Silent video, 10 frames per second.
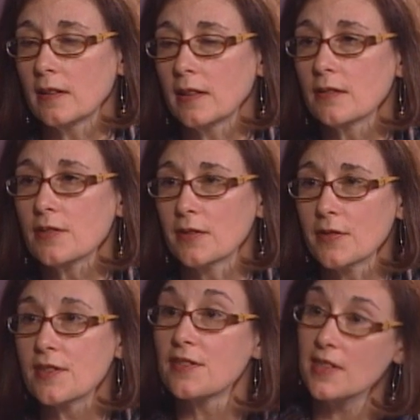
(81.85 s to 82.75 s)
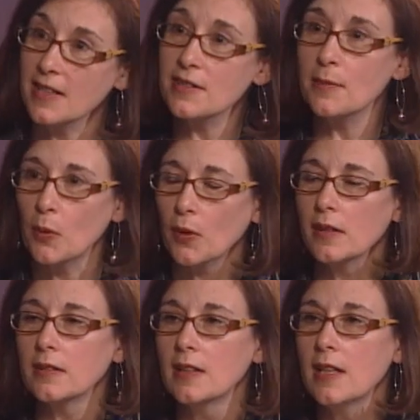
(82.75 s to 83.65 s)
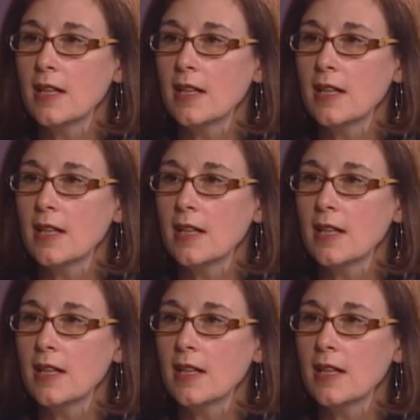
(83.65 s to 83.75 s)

And Legal Services State Support